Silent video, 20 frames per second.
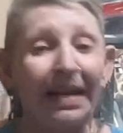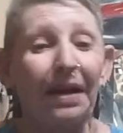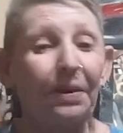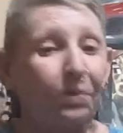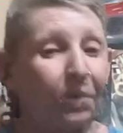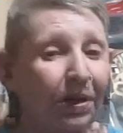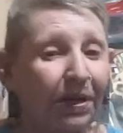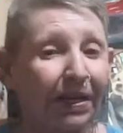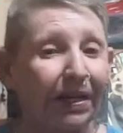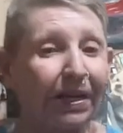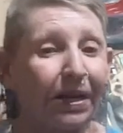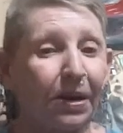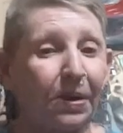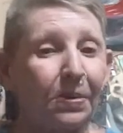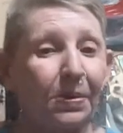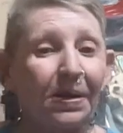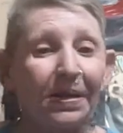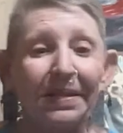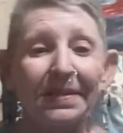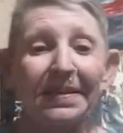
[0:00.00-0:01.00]
I want to
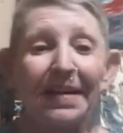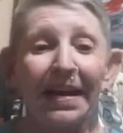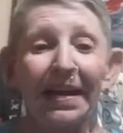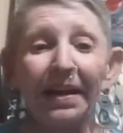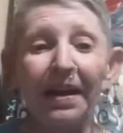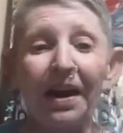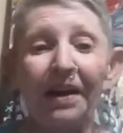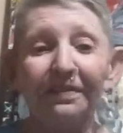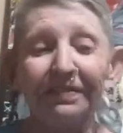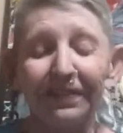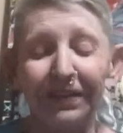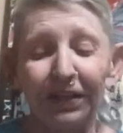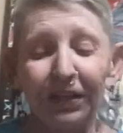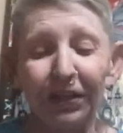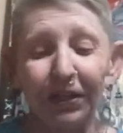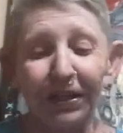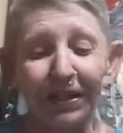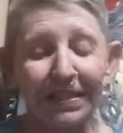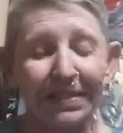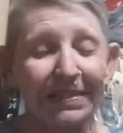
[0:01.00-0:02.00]
go and take off and
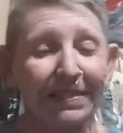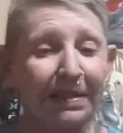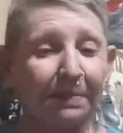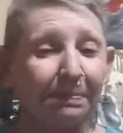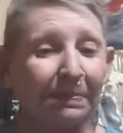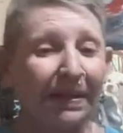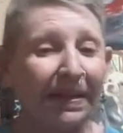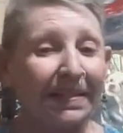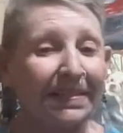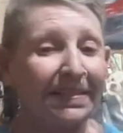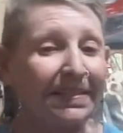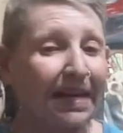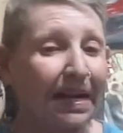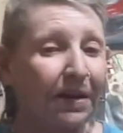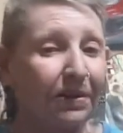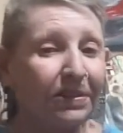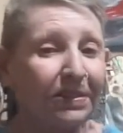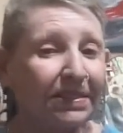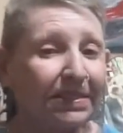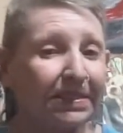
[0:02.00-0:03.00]
look at someplace
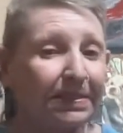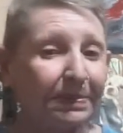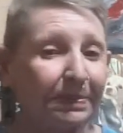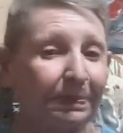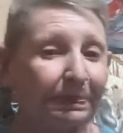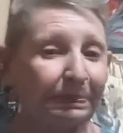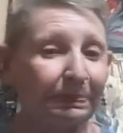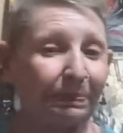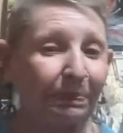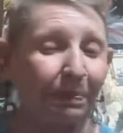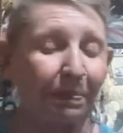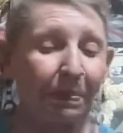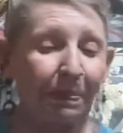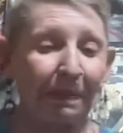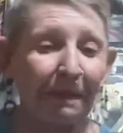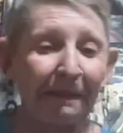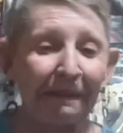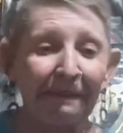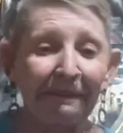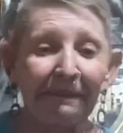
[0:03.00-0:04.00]
else.
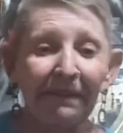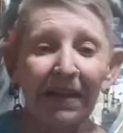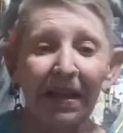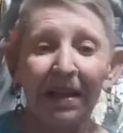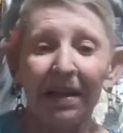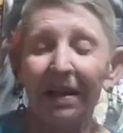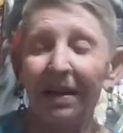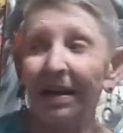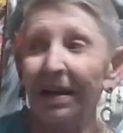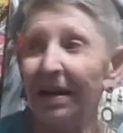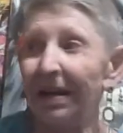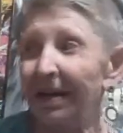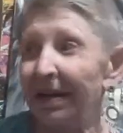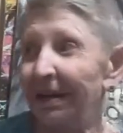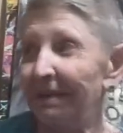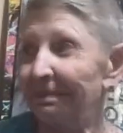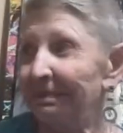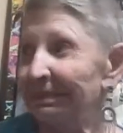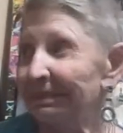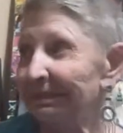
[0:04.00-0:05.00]

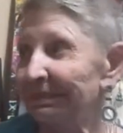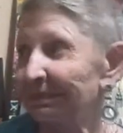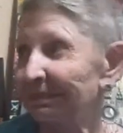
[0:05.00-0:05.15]
I